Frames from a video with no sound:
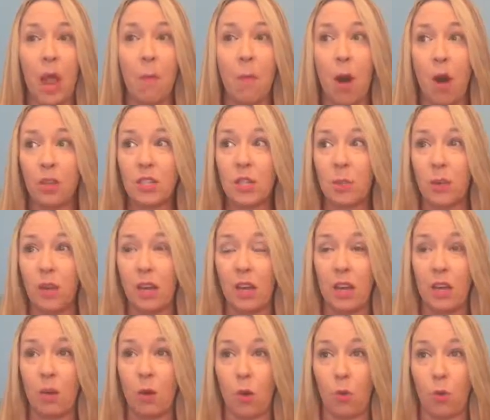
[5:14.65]
also in
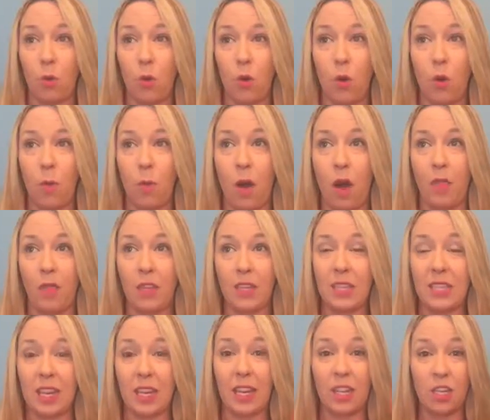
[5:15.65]
a room on the
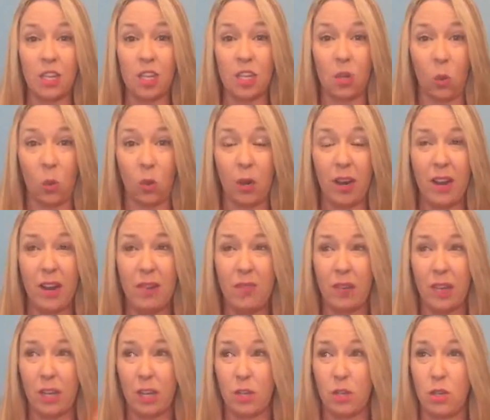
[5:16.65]
second story of
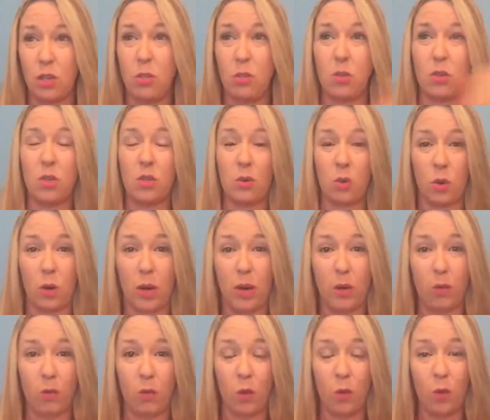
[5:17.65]
like a
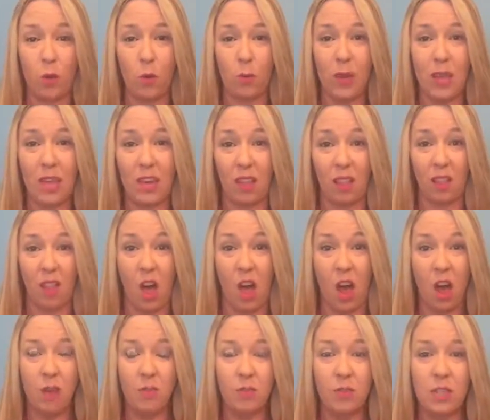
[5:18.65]
2-story room in a
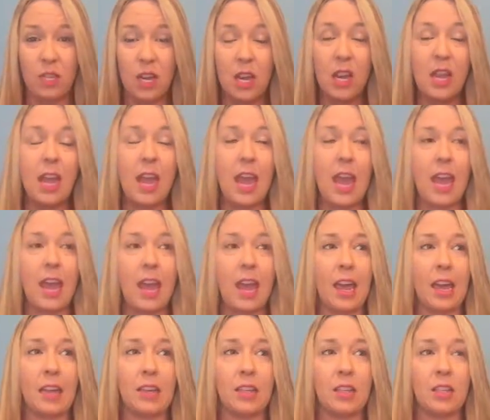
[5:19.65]
loft.
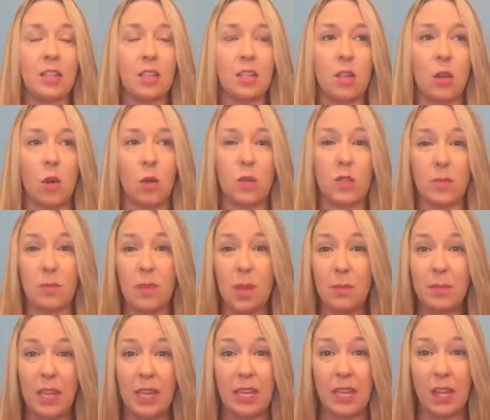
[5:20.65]
And so
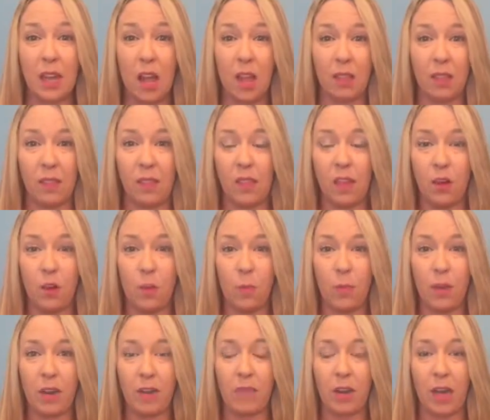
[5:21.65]
sometimes I get a little
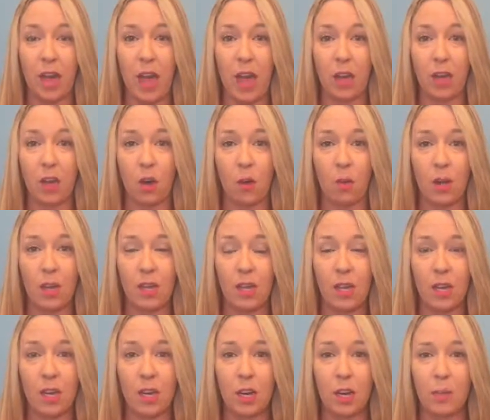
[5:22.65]
bit of an echo in
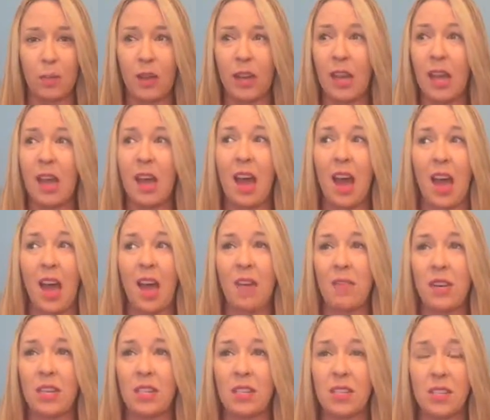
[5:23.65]
here, but I
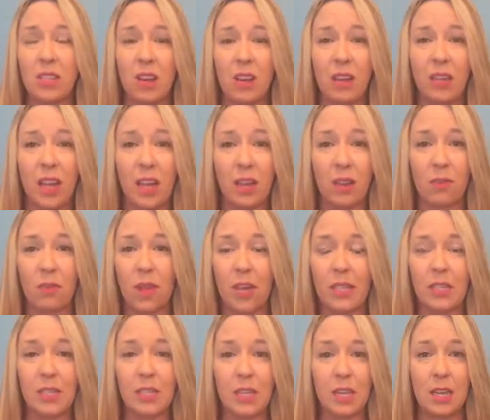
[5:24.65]
haven't installed like
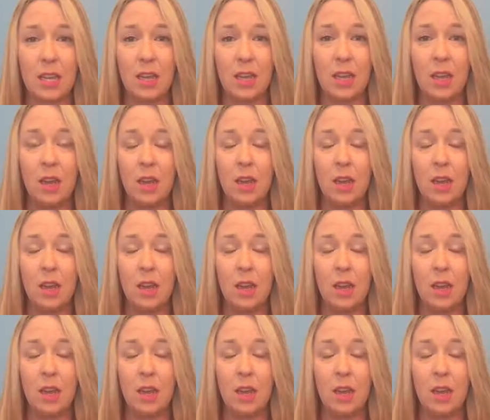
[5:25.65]
fancy